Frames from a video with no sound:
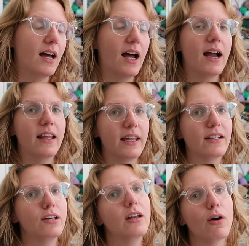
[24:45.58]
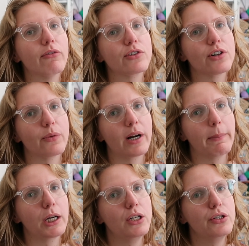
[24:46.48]
I like know for sure what
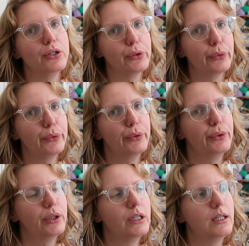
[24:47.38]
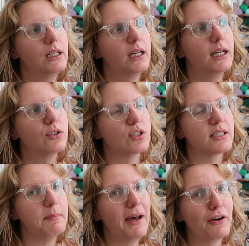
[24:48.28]
I'm gonna do. It's
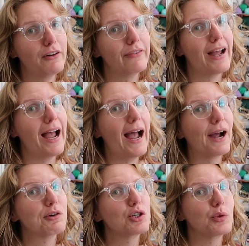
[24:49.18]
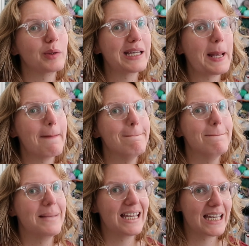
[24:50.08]
just a matter of actually
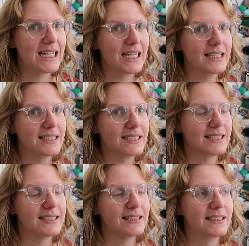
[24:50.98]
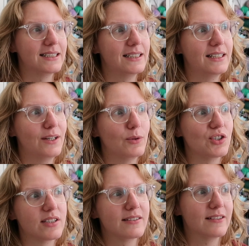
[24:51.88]
making it,
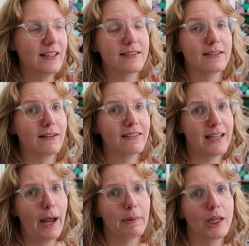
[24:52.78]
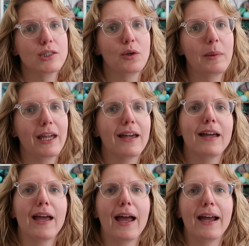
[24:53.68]
which is still time
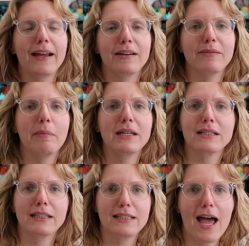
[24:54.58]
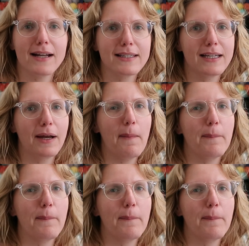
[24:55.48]
consuming and mentally taxing,